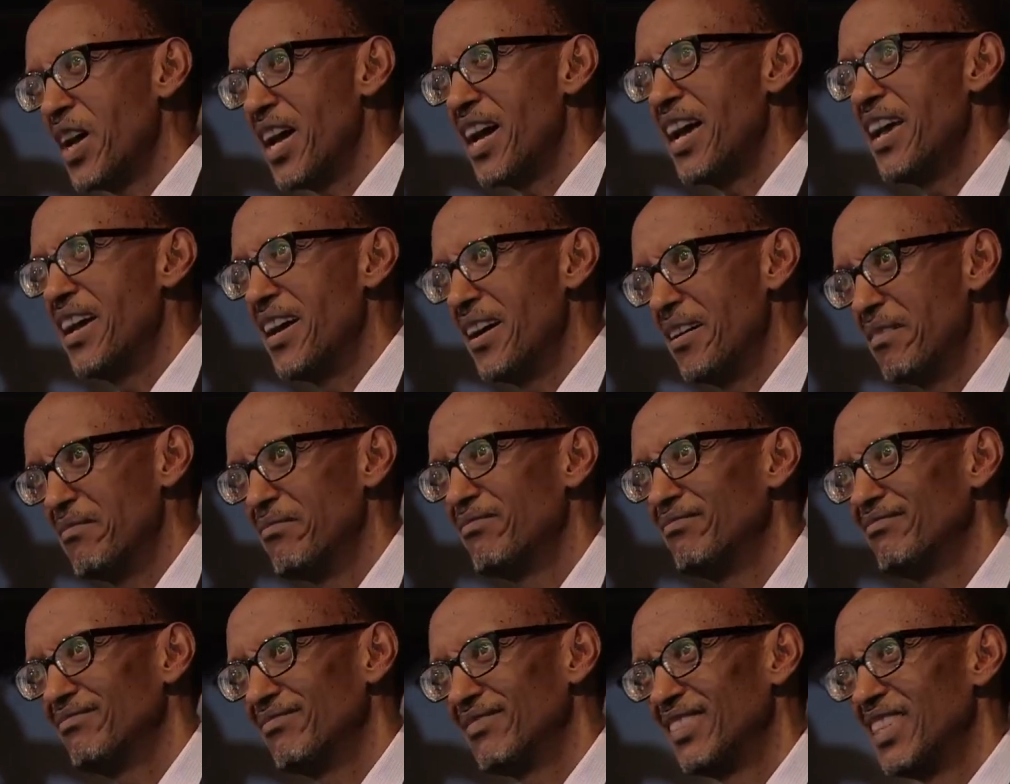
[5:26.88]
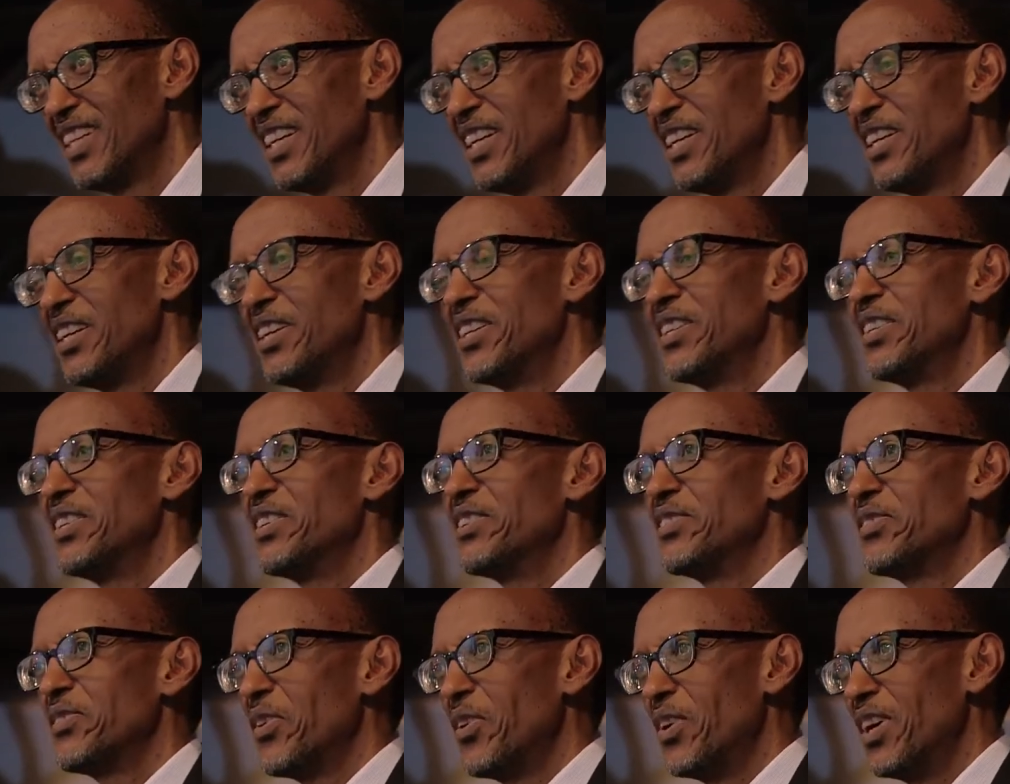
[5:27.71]
where I am.
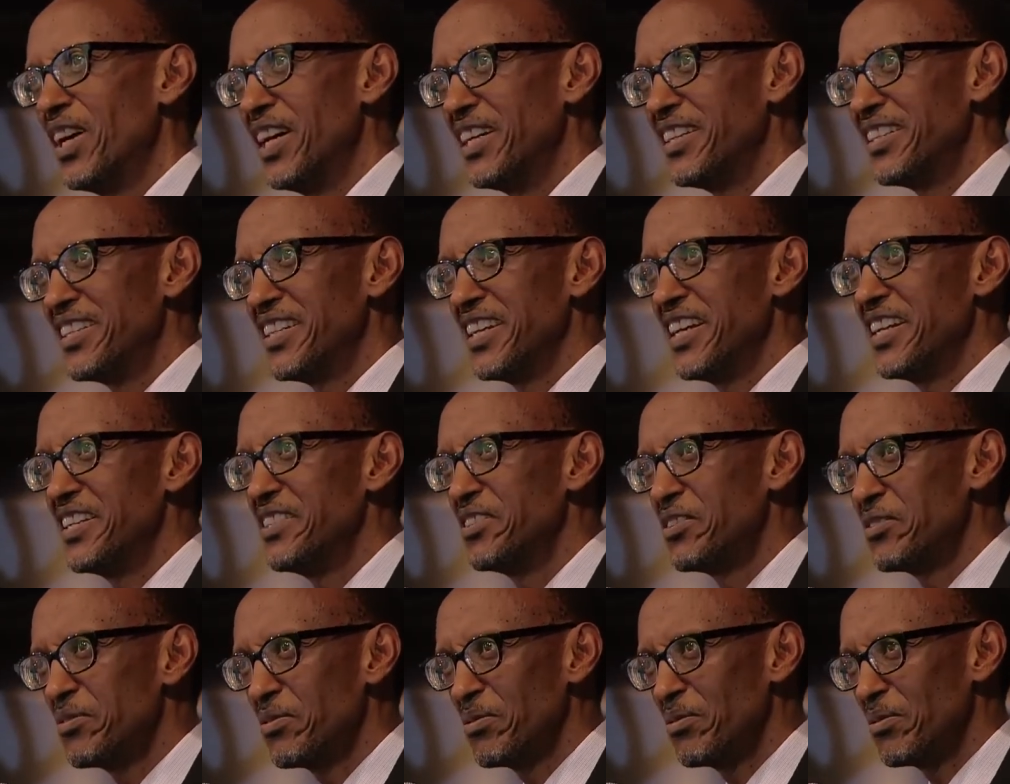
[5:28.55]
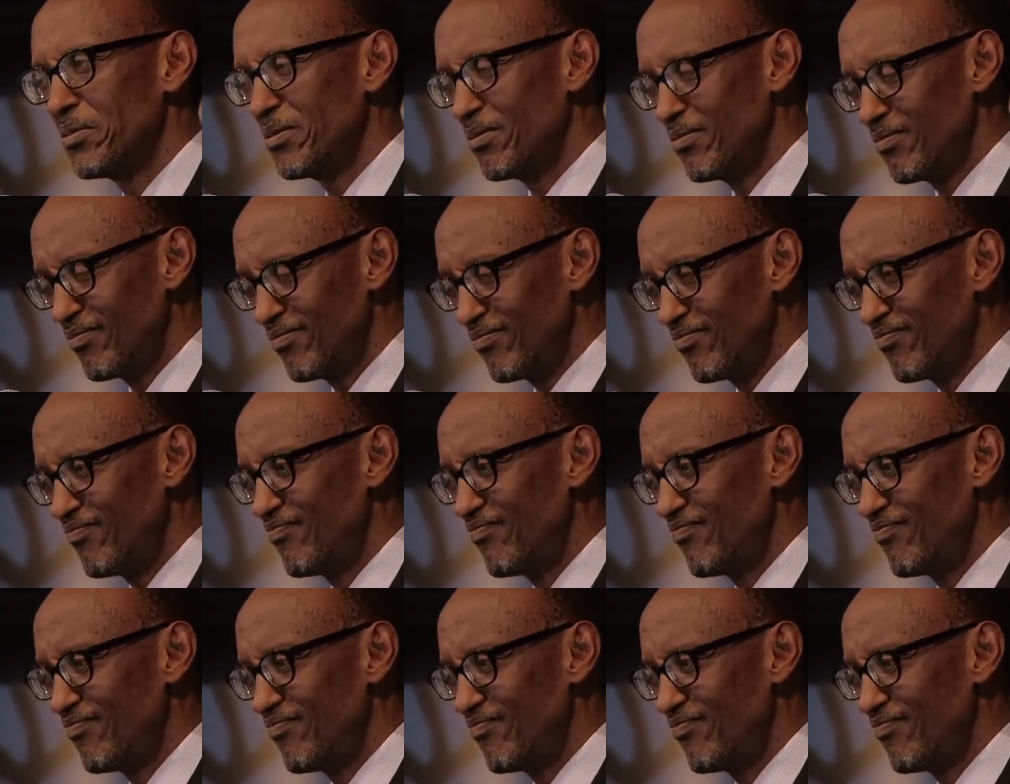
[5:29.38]
So I tend to